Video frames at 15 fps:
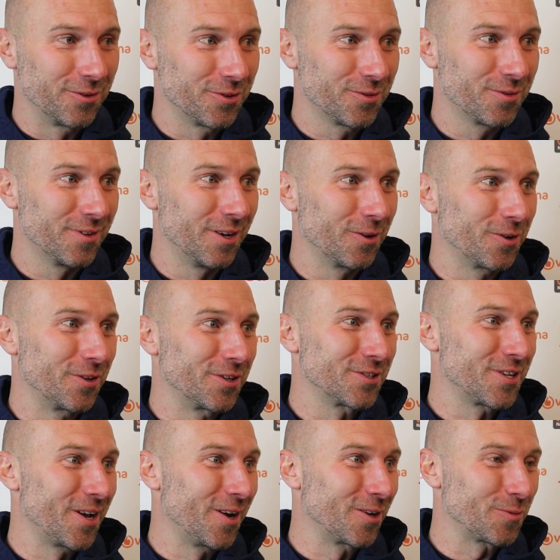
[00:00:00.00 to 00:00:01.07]
just look at the
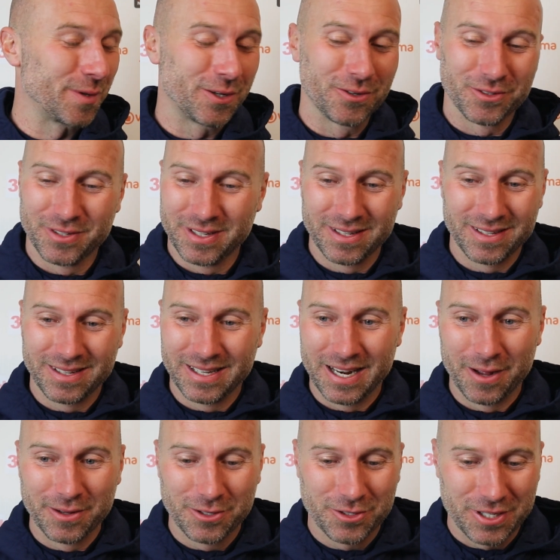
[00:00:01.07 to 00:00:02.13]
stars, because, you
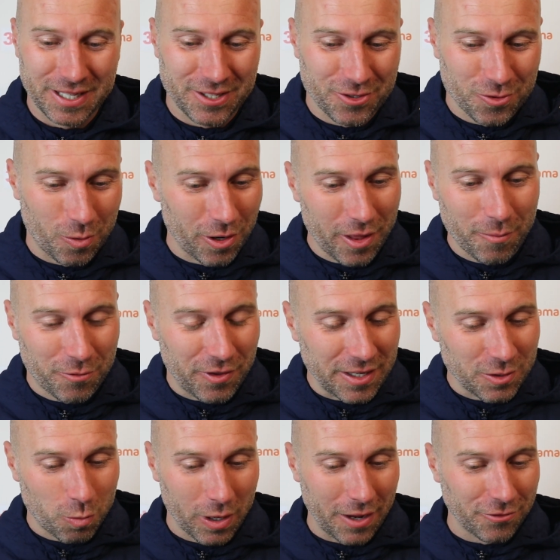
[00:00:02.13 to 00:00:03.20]
know, it's just one of them
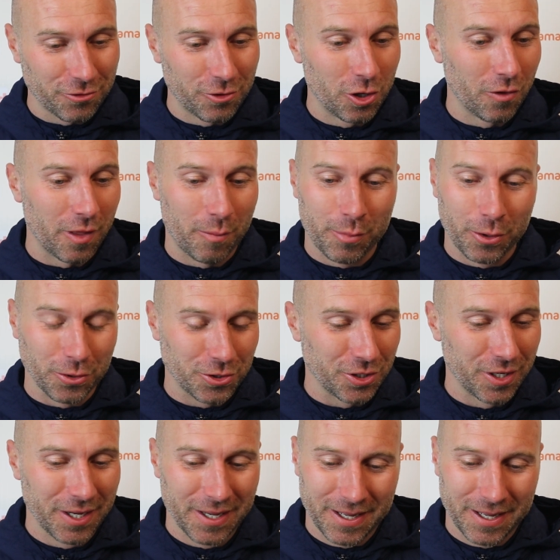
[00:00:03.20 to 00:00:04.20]
things, one after another. But,